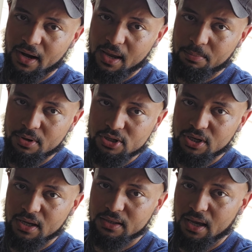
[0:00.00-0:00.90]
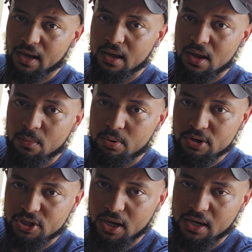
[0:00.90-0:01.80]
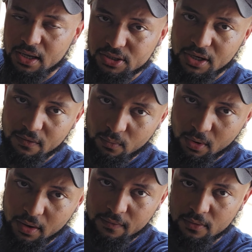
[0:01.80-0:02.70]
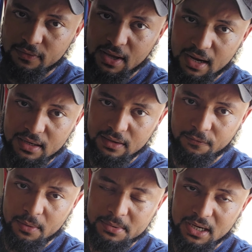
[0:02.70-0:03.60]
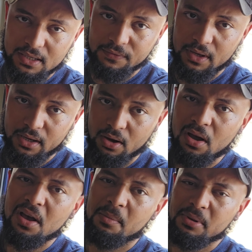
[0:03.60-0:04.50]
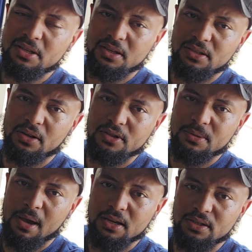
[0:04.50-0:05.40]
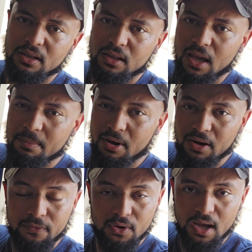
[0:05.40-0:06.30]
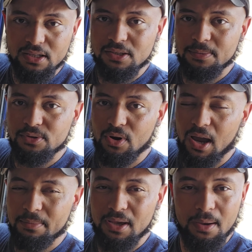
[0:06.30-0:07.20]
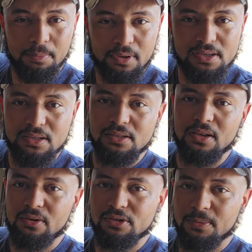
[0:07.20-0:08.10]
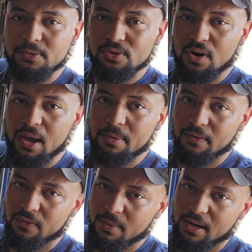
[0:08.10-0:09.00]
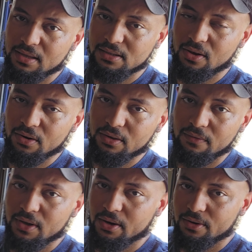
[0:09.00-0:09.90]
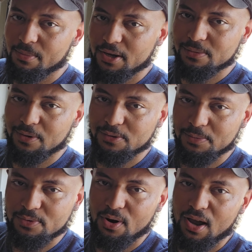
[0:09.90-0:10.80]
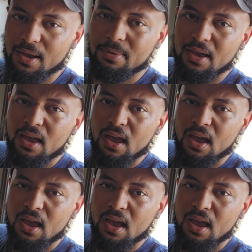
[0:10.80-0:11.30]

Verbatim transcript: and I appreciate that. Appreciate each and every one of you. If you got anything from today's video, please consider smashing the like button. If you're not subscribed yet, please consider subscribing. If you made it this long in the video, you might as well subscribe.